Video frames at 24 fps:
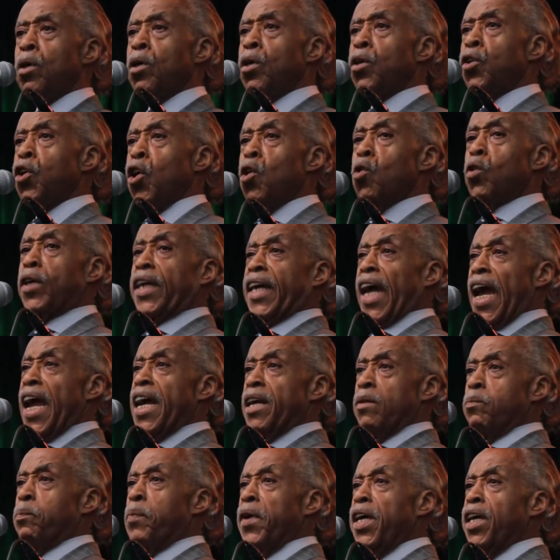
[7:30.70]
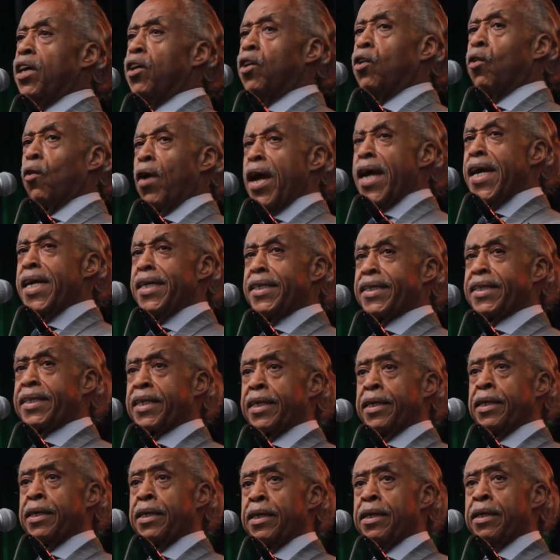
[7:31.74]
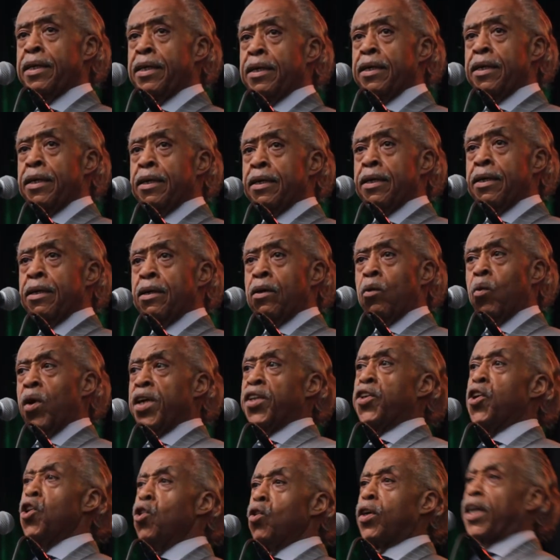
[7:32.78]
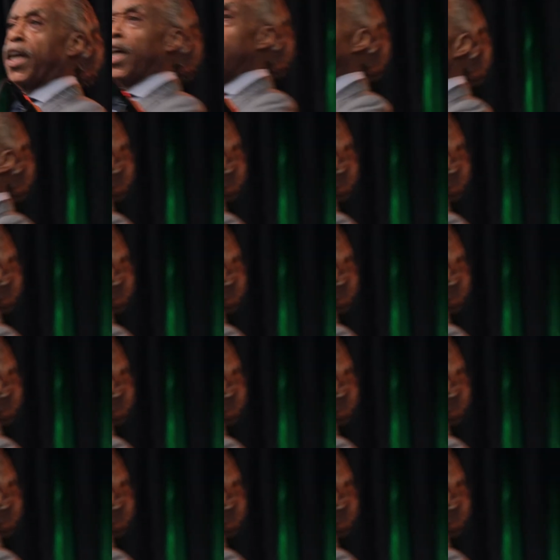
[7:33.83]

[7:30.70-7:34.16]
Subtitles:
You can't be great when you can